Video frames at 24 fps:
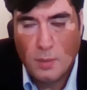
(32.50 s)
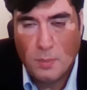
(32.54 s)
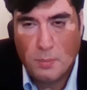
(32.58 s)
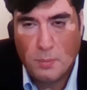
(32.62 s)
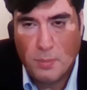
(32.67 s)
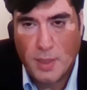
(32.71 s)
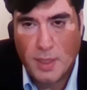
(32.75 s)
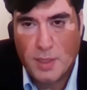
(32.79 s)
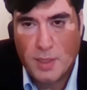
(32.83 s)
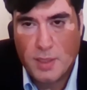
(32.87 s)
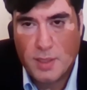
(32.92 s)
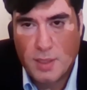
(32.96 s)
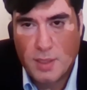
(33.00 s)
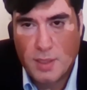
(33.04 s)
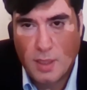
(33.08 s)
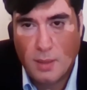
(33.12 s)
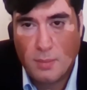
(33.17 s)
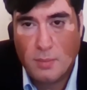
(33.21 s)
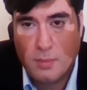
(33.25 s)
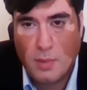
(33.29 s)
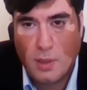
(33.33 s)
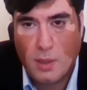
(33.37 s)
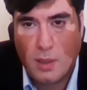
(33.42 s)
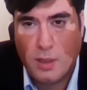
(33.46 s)
but
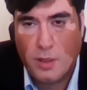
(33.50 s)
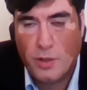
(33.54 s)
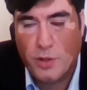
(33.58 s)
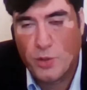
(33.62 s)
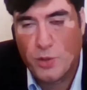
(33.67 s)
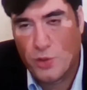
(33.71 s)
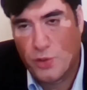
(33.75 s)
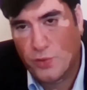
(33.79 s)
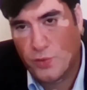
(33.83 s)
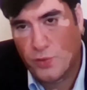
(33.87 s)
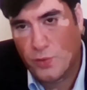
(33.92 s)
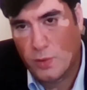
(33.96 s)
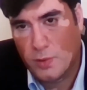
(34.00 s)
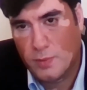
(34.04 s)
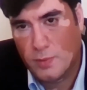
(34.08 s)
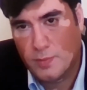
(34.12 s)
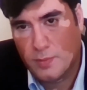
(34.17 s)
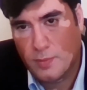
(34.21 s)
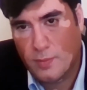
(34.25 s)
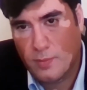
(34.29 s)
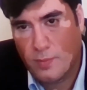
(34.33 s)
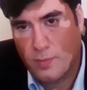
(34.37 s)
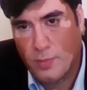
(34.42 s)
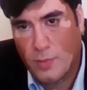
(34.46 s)
some are useful.
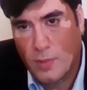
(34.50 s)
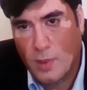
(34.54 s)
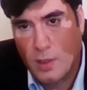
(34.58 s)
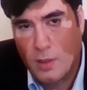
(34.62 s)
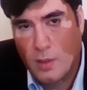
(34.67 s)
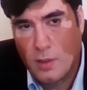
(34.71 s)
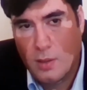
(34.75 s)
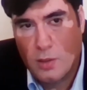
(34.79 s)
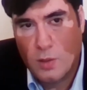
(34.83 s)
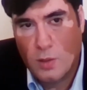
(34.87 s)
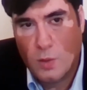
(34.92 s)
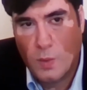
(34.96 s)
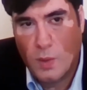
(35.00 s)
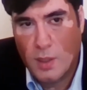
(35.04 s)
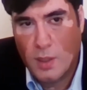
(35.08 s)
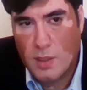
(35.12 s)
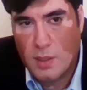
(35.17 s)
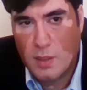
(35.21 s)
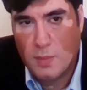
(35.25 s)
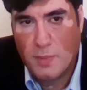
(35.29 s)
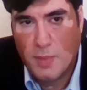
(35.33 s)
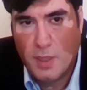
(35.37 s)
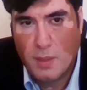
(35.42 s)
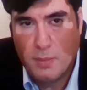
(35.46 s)
What does
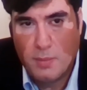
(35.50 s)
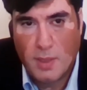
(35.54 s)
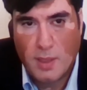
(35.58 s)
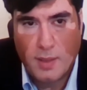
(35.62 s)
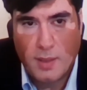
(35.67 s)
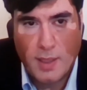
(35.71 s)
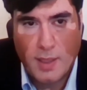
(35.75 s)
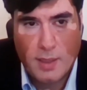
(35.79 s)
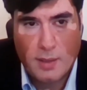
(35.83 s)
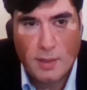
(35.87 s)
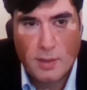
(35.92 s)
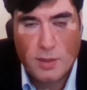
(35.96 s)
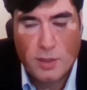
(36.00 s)
it mean by that?